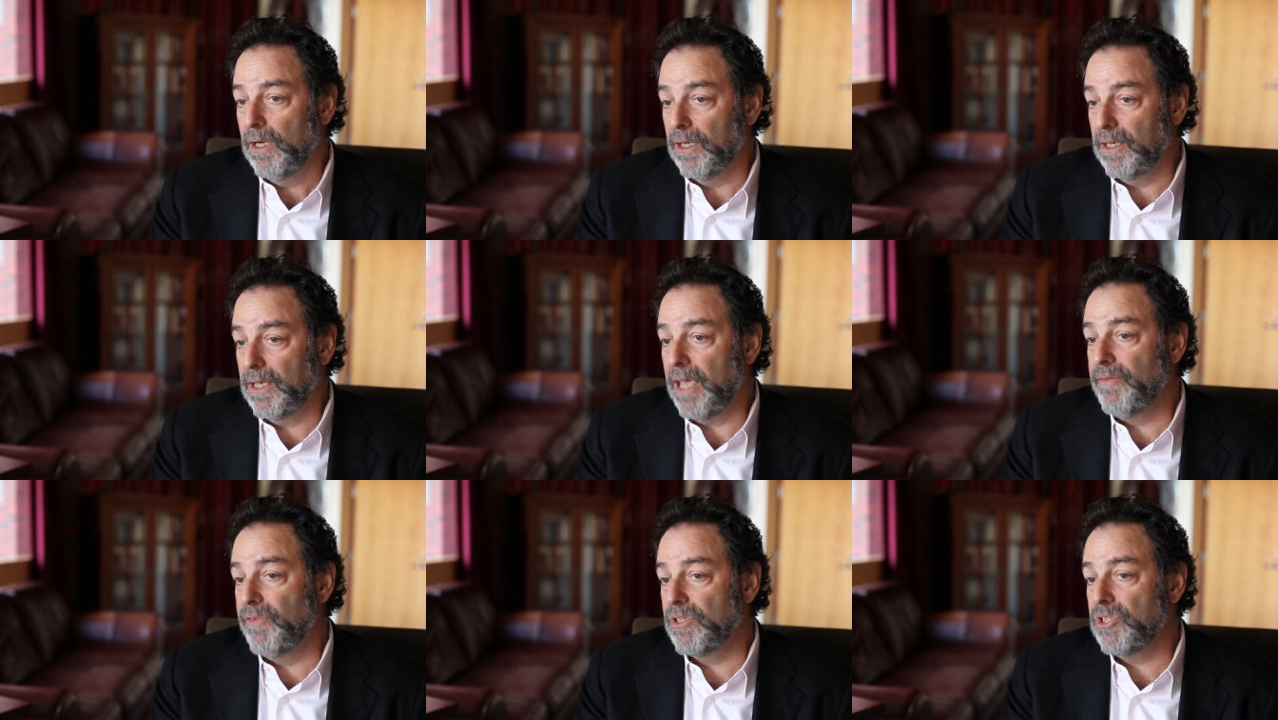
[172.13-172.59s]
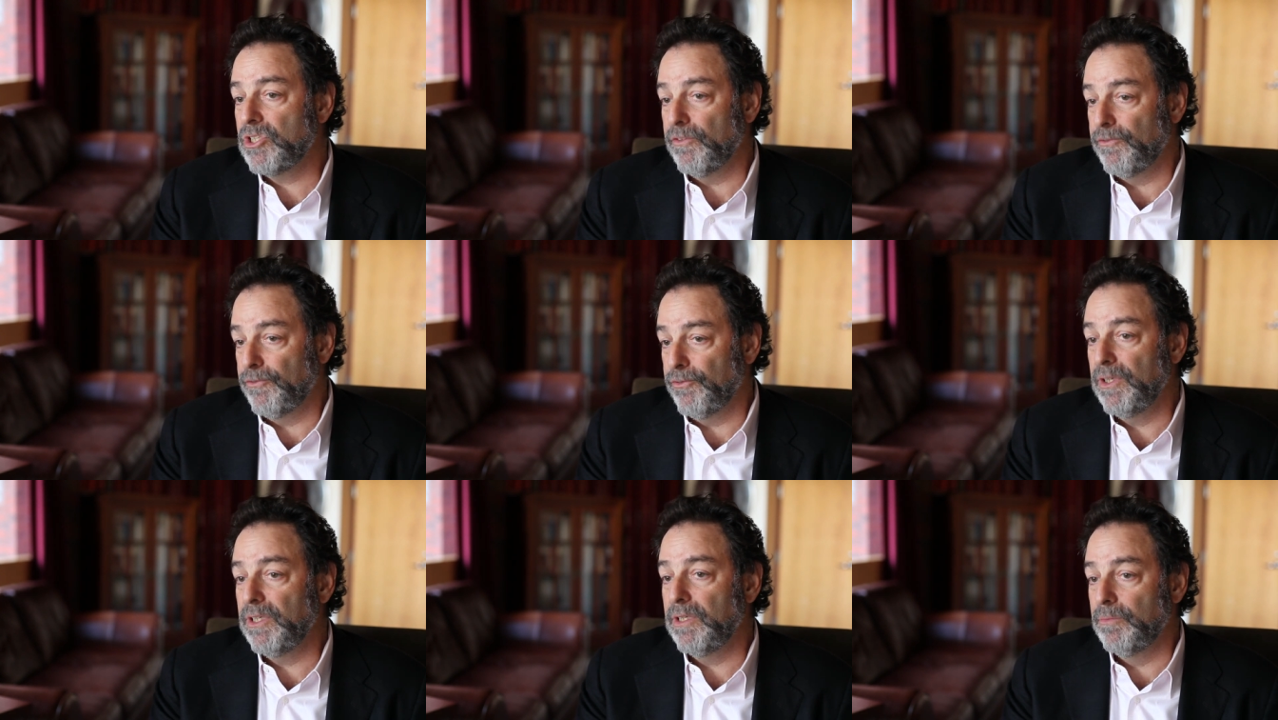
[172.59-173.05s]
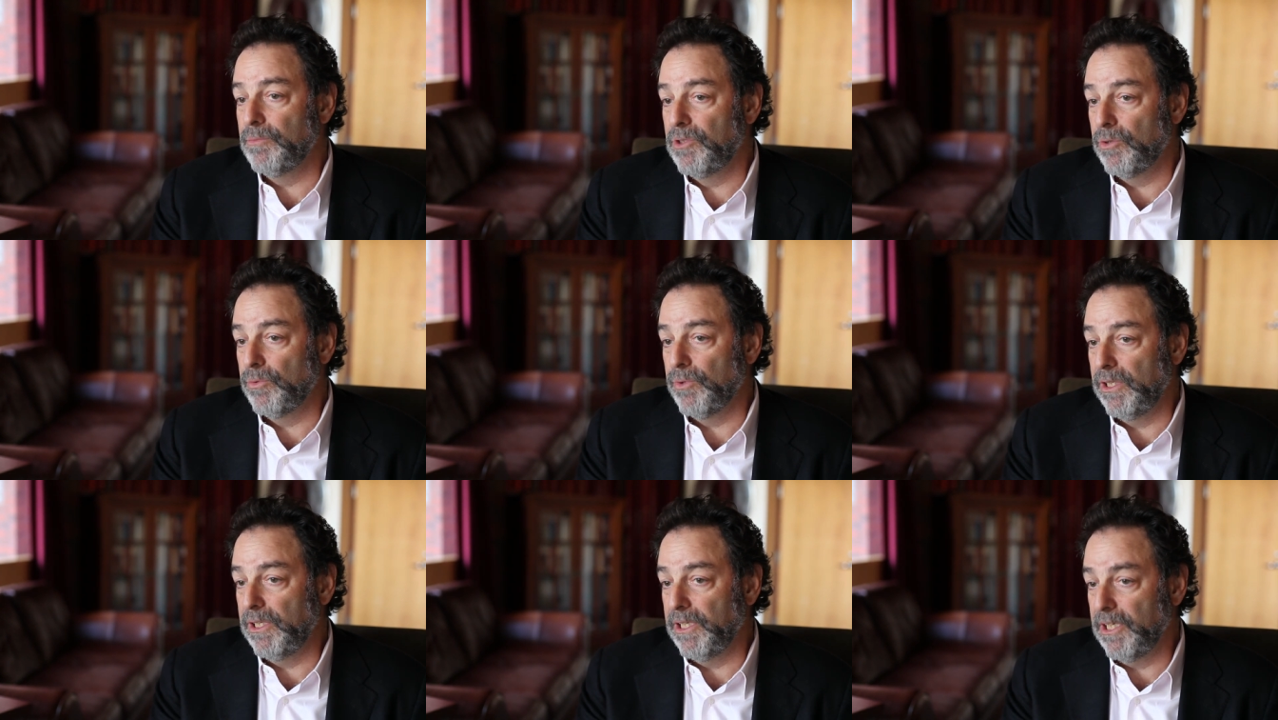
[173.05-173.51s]
gave us the freedom
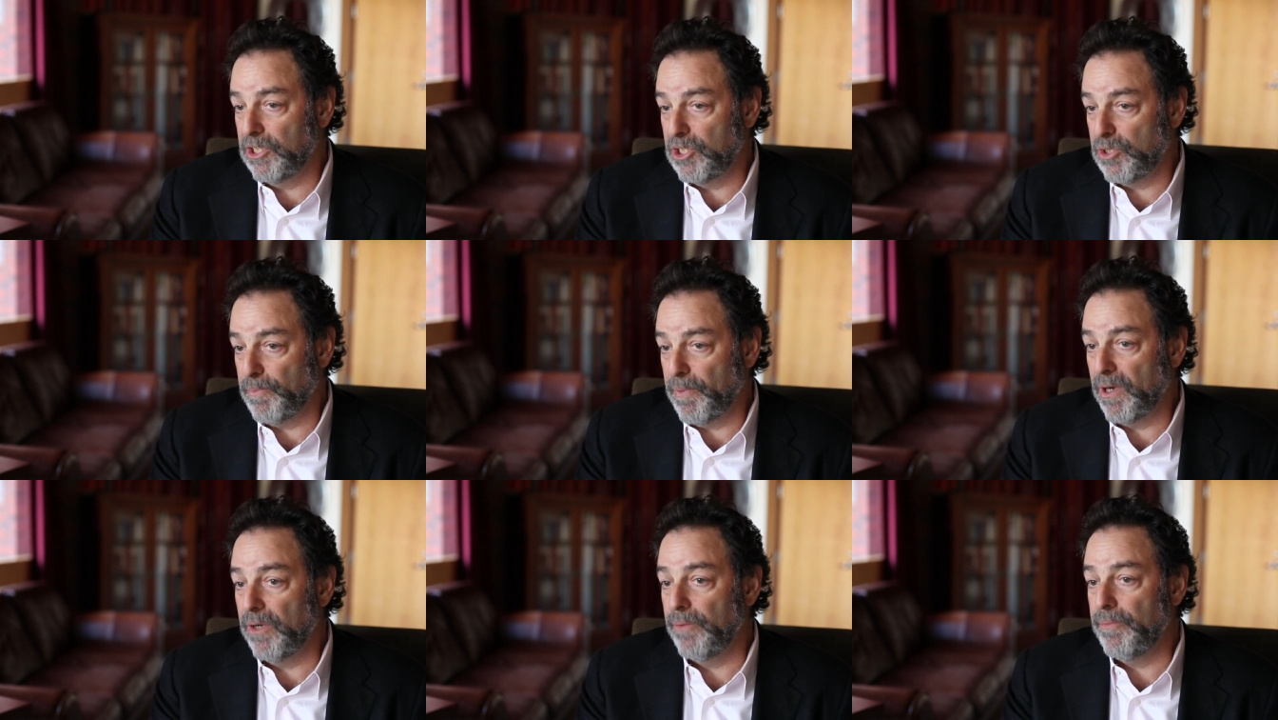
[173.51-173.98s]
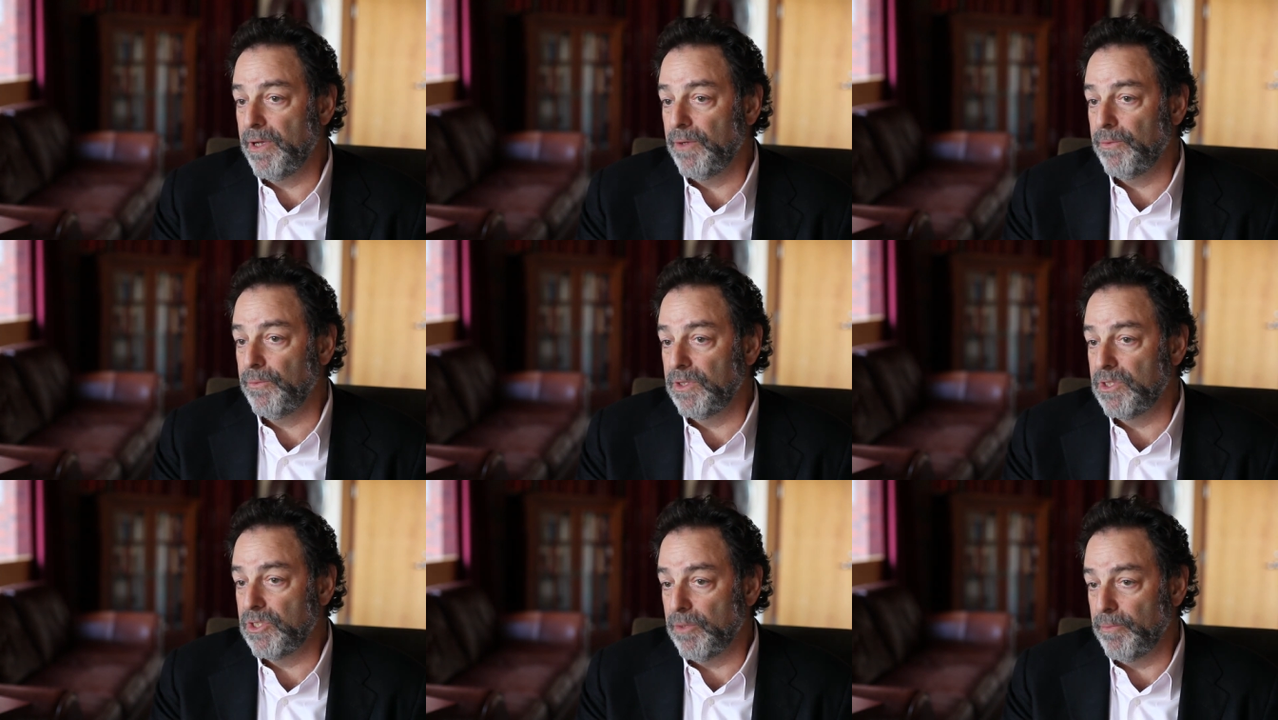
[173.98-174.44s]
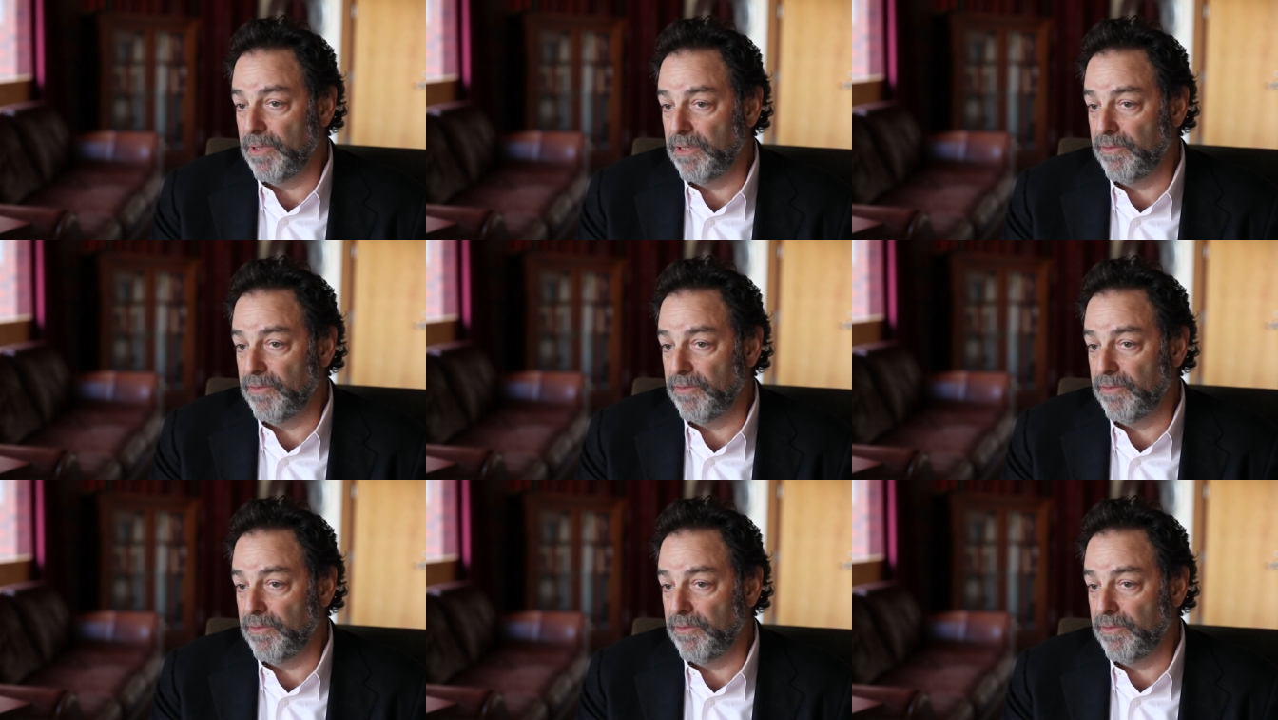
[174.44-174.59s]
to really experiment with some